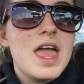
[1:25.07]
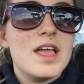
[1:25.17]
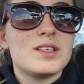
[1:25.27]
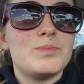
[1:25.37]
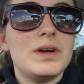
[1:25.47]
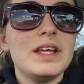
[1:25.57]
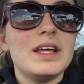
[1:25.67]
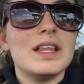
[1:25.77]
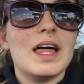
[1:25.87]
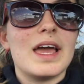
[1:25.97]
It's pretty
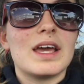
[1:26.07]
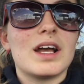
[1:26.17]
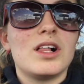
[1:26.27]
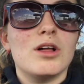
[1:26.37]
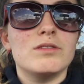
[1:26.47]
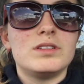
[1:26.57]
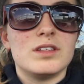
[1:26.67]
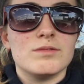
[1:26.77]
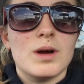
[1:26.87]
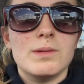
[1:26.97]
like close
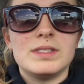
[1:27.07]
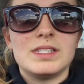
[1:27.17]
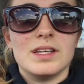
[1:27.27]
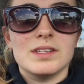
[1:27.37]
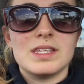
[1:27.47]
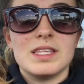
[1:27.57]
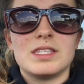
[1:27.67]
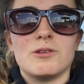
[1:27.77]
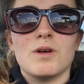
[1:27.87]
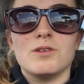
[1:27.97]
to the road still
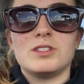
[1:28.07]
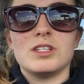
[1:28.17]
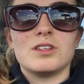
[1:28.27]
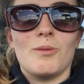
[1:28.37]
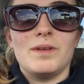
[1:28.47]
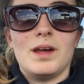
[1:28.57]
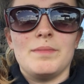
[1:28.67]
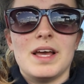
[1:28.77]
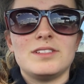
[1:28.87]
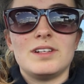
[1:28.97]
since the roads just opened
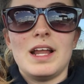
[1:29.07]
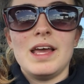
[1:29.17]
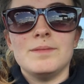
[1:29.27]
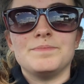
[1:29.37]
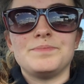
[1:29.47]
up yesterday.